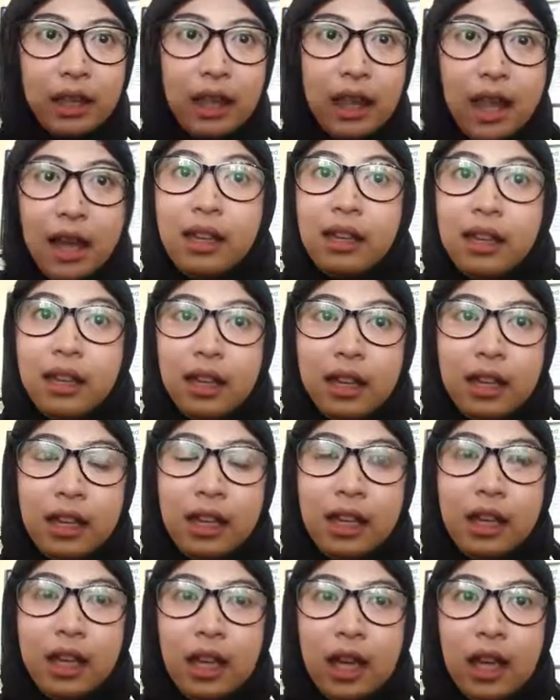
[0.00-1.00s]
AD.
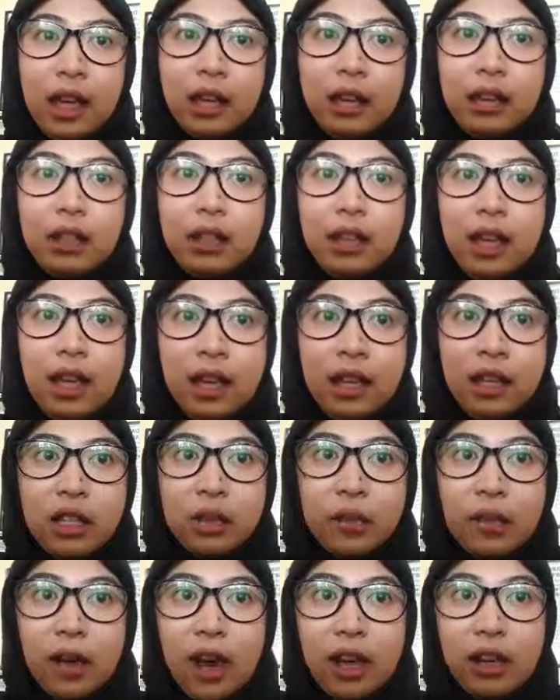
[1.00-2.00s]
The
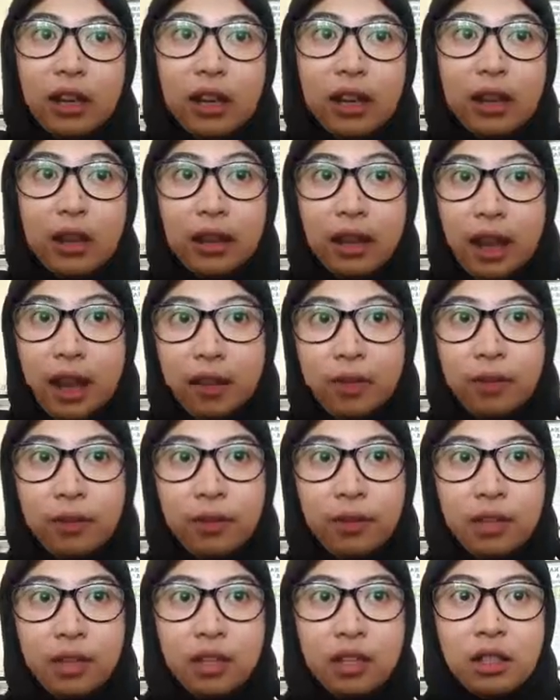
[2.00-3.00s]
Danes finally left
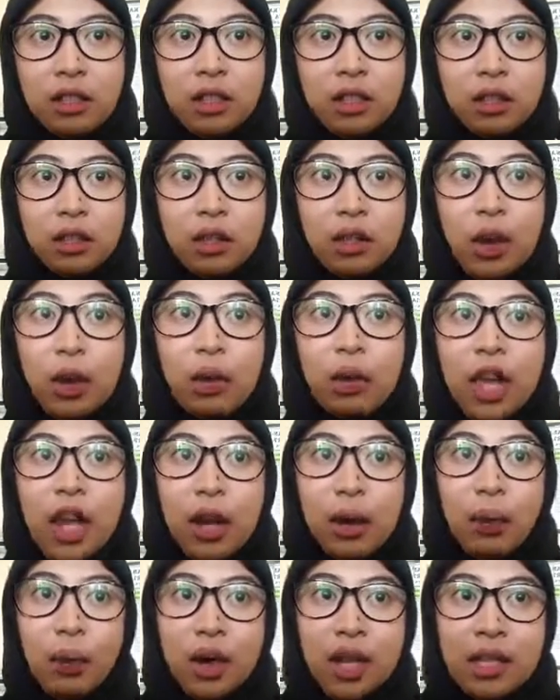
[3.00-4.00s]
the South
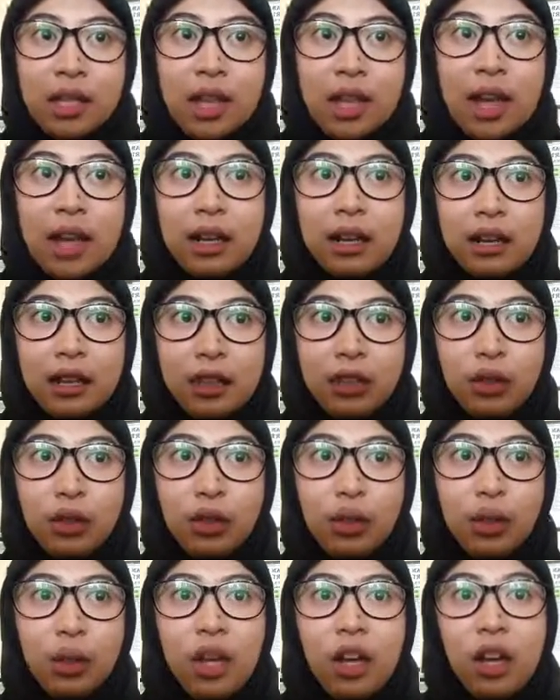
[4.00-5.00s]
and West England
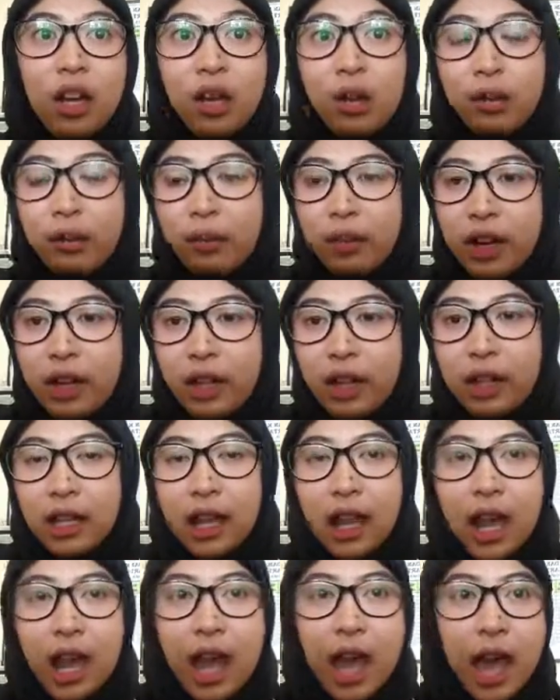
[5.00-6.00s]
to King Alfred
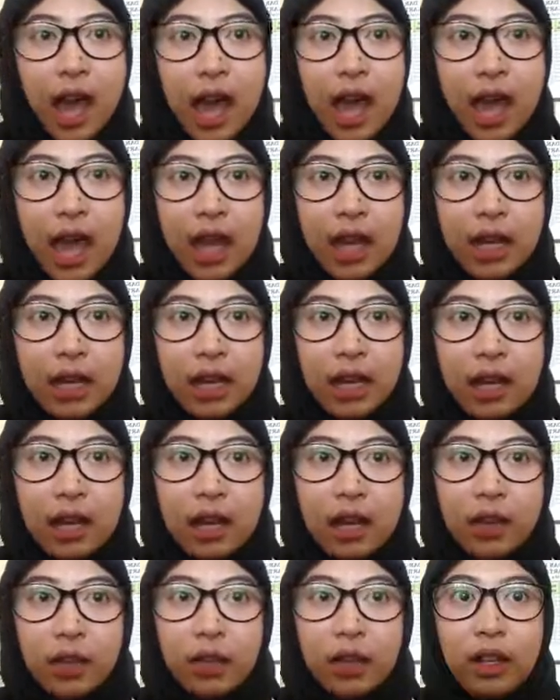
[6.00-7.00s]
and
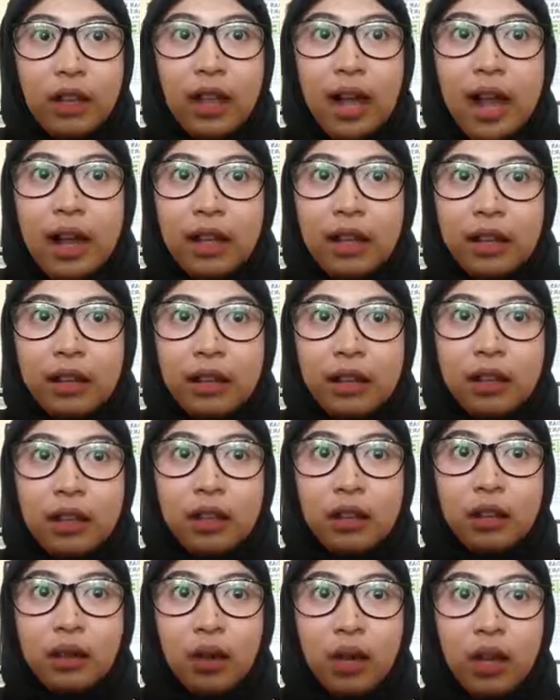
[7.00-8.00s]
retained
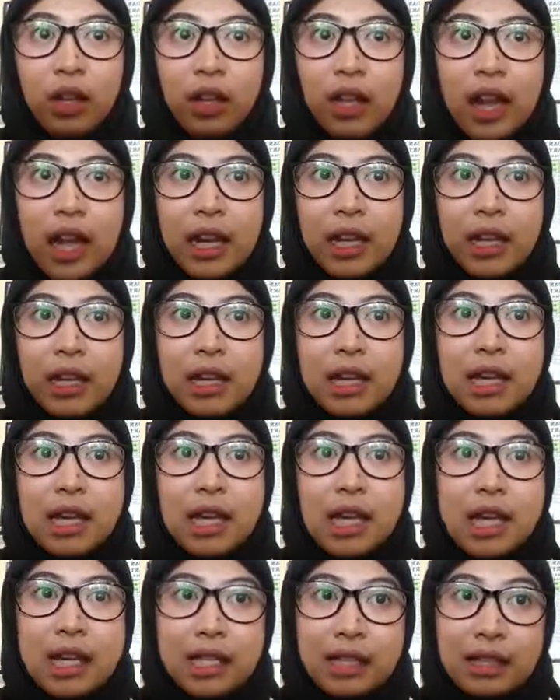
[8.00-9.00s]
the North and
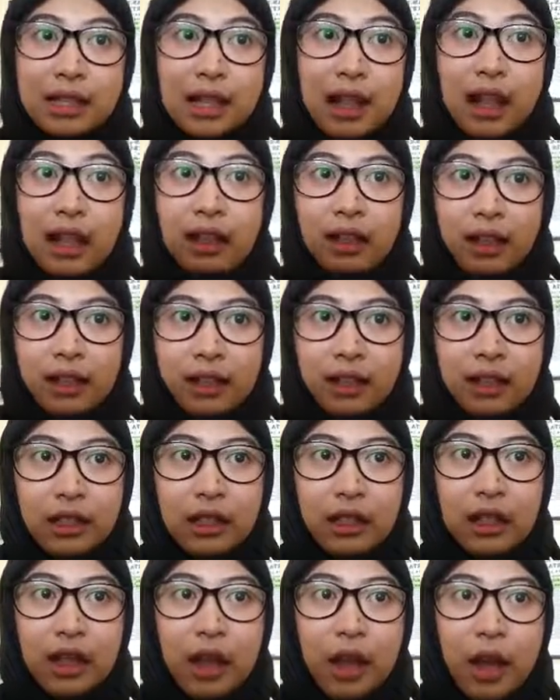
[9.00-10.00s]
East
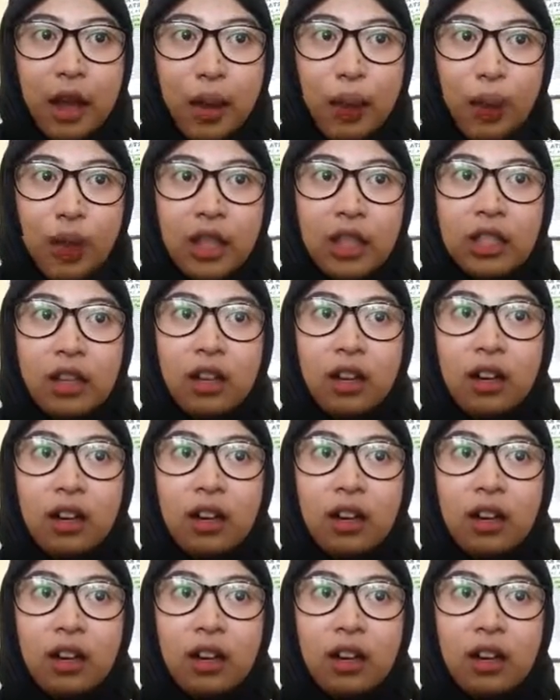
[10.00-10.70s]
England, which